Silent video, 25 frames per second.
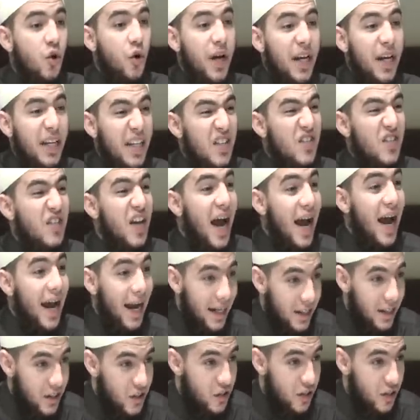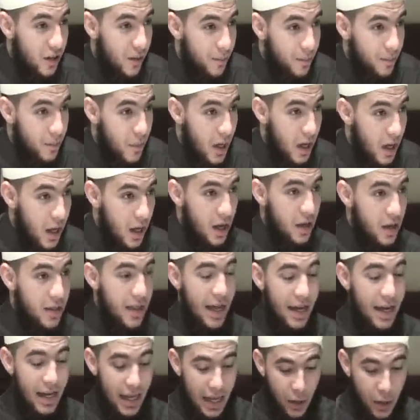So he decides
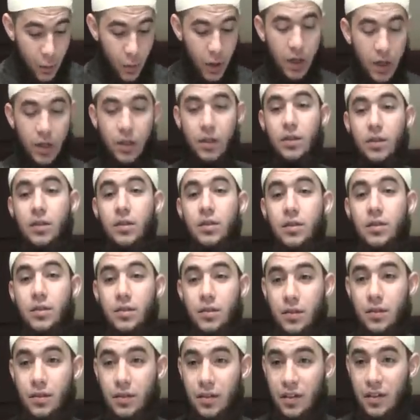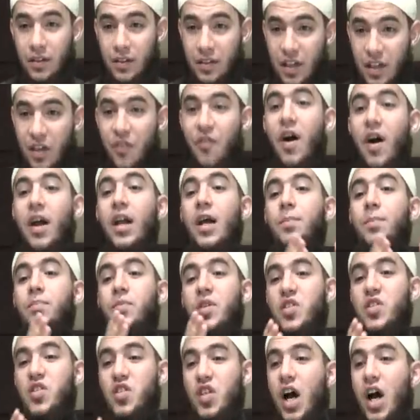that he will
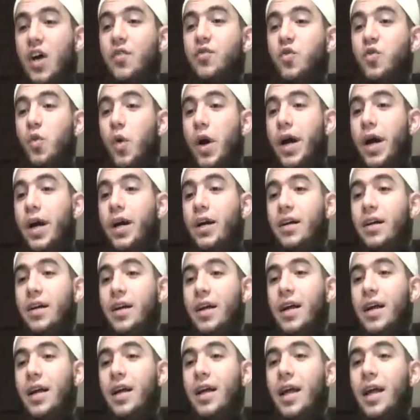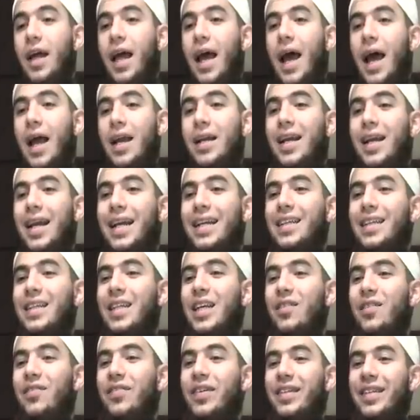develop this software and
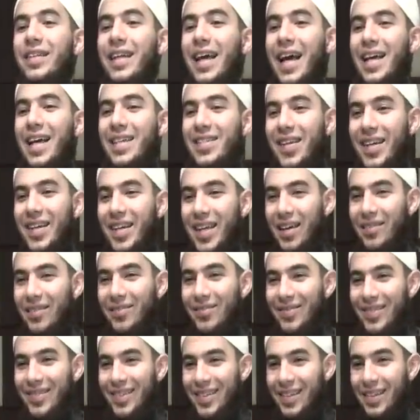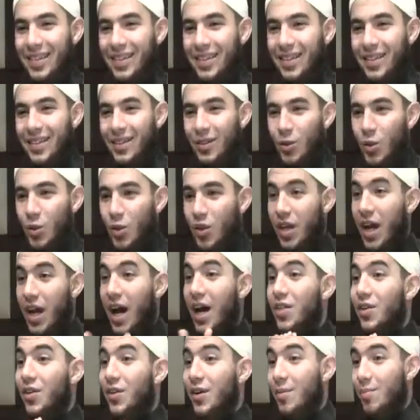then give it as a gift to
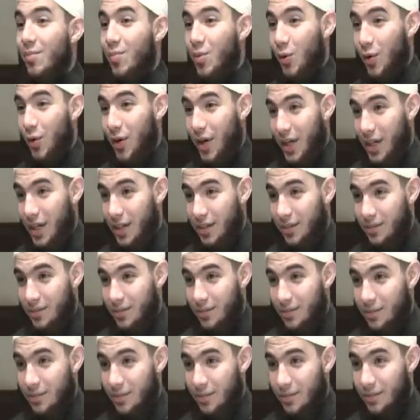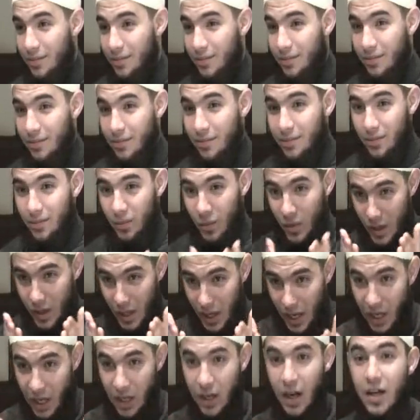the other employee.
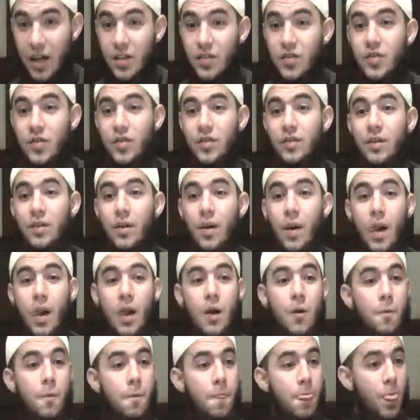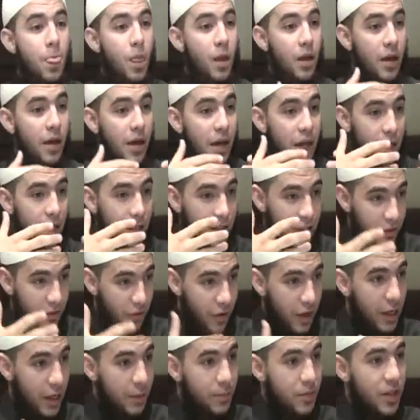He does. He
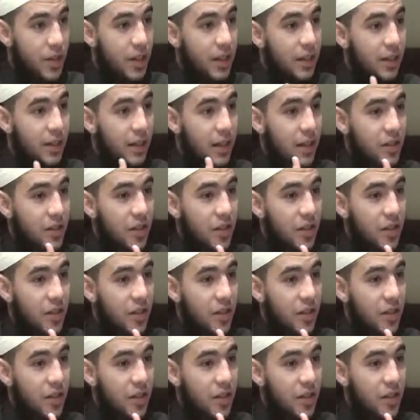develops it.